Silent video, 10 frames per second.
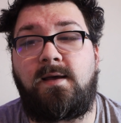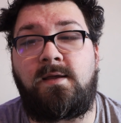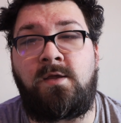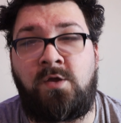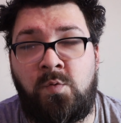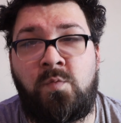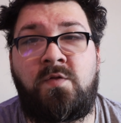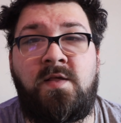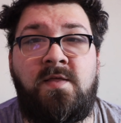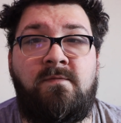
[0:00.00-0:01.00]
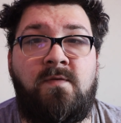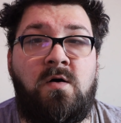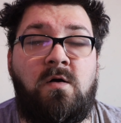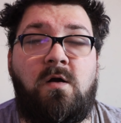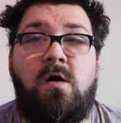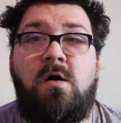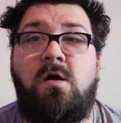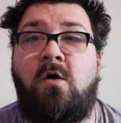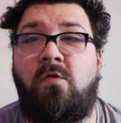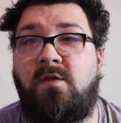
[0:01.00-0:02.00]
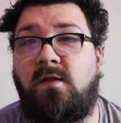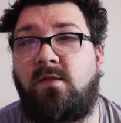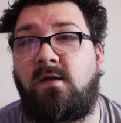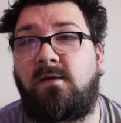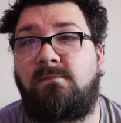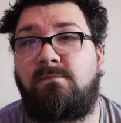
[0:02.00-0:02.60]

you will see the vlog on Sunday.